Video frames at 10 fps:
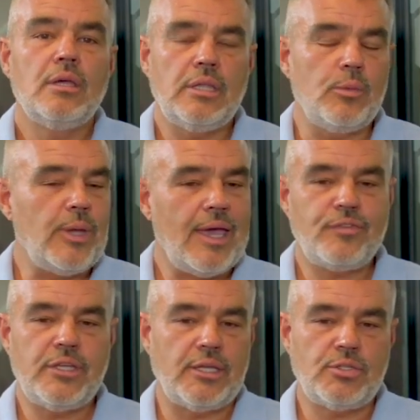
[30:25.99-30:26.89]
we have
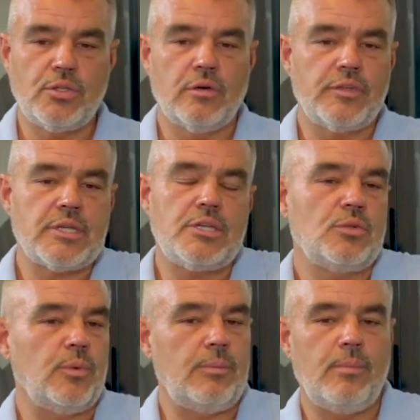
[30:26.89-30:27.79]
to get to the
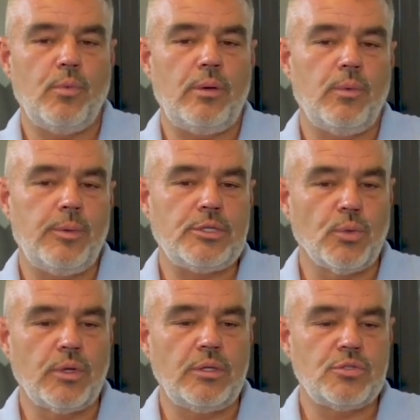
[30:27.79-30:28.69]
conversation where we're
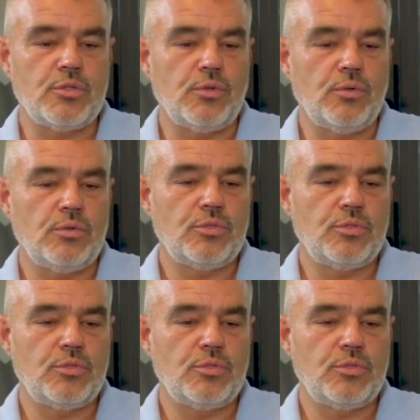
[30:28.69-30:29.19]
talking to